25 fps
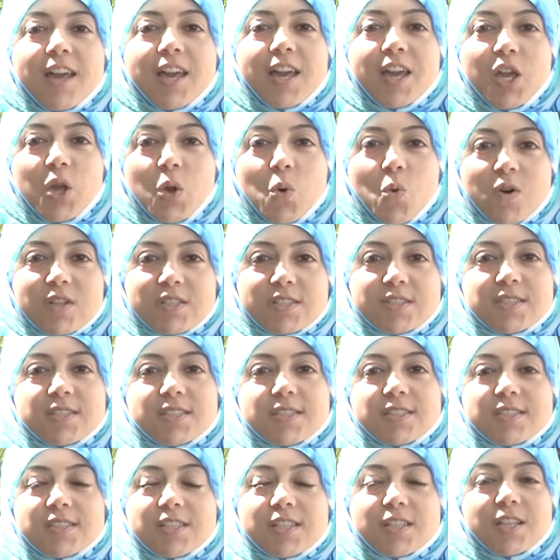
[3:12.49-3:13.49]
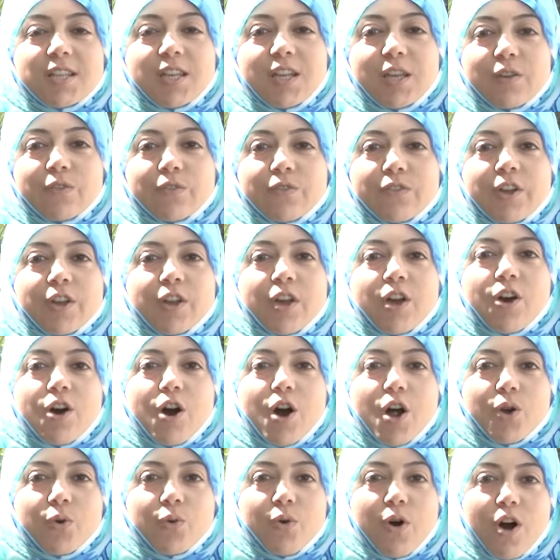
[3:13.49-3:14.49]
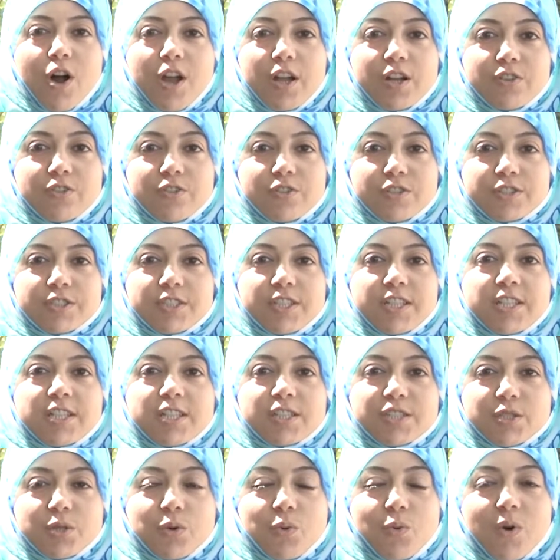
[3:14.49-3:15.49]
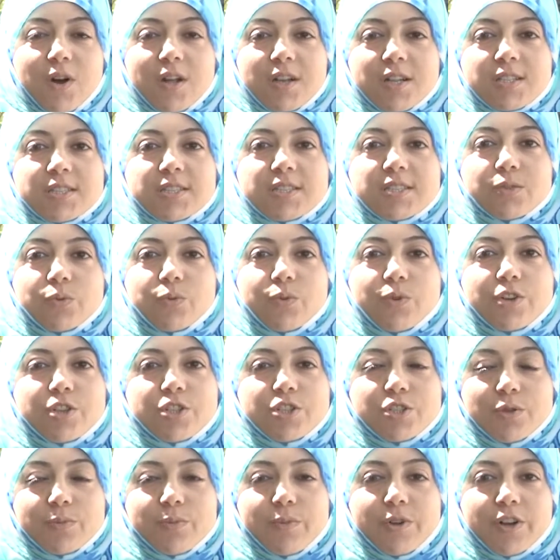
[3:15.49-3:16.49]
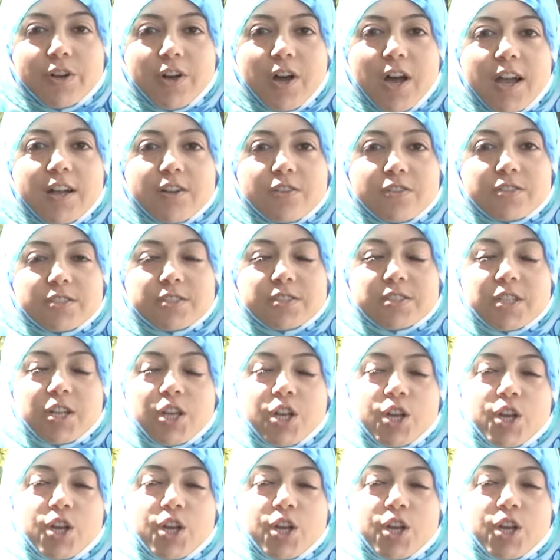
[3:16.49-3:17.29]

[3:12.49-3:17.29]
He wants us to leave our idols. He doesn't want us to worship our idols."